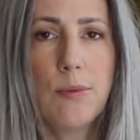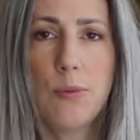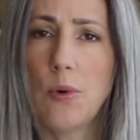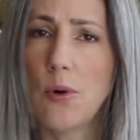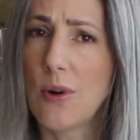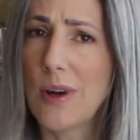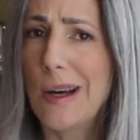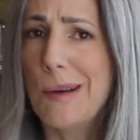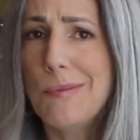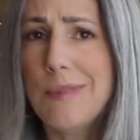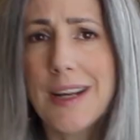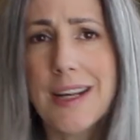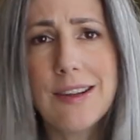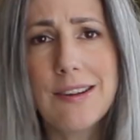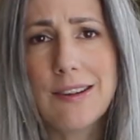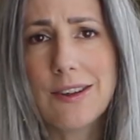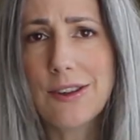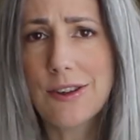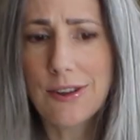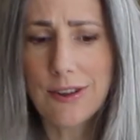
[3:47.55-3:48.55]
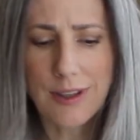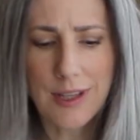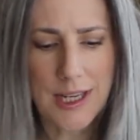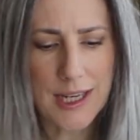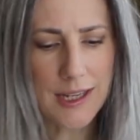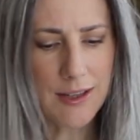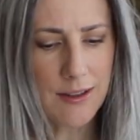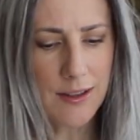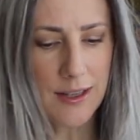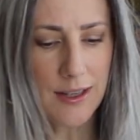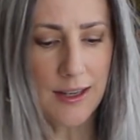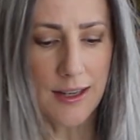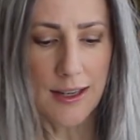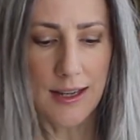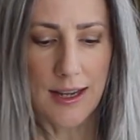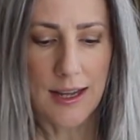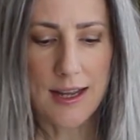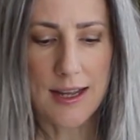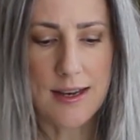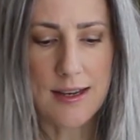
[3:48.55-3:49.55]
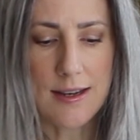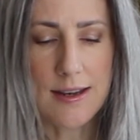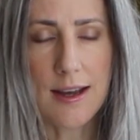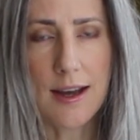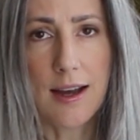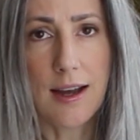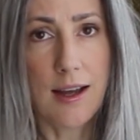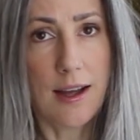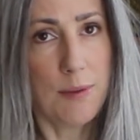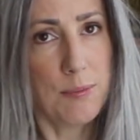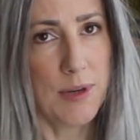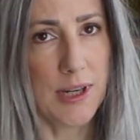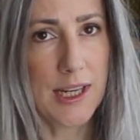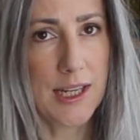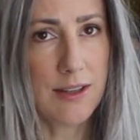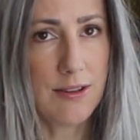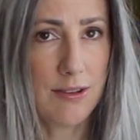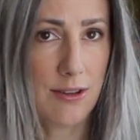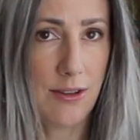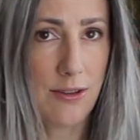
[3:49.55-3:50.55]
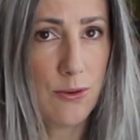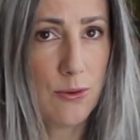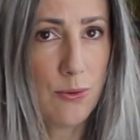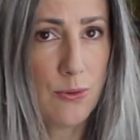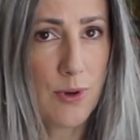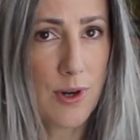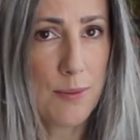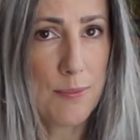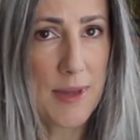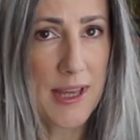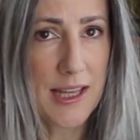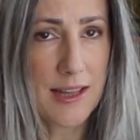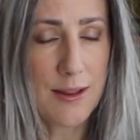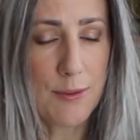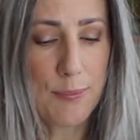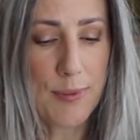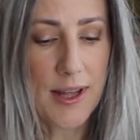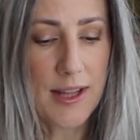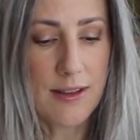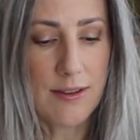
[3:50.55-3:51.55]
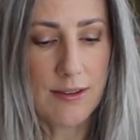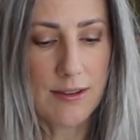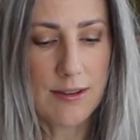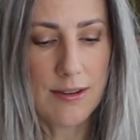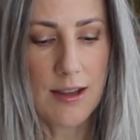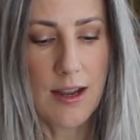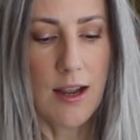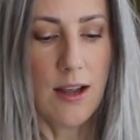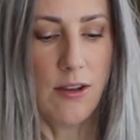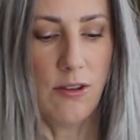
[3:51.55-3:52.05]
Woke up nice and early, and I'm gonna get to making the buns.